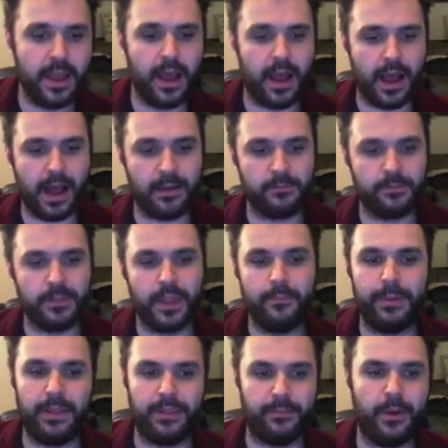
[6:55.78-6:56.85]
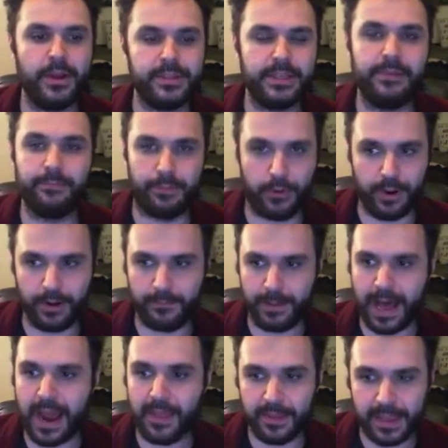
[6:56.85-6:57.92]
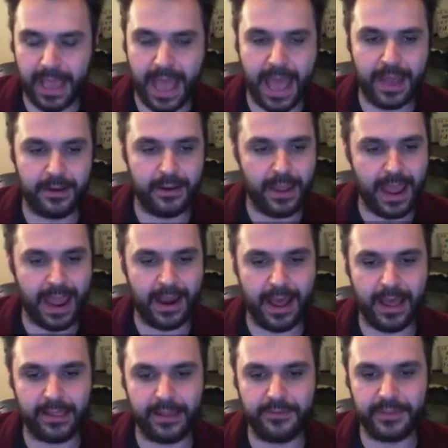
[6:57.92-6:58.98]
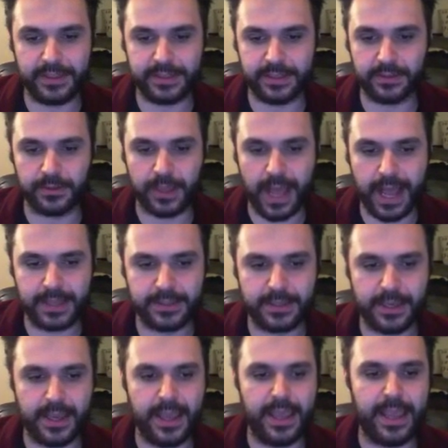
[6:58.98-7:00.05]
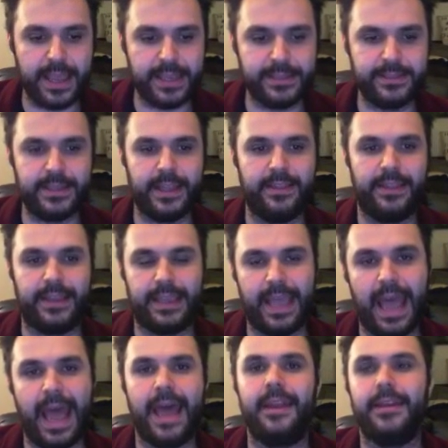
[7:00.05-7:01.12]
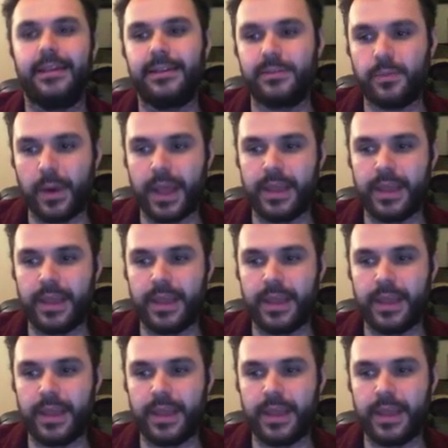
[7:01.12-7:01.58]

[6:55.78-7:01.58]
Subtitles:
But the most important part of the CAD, and I left this till last, is that the CAD is where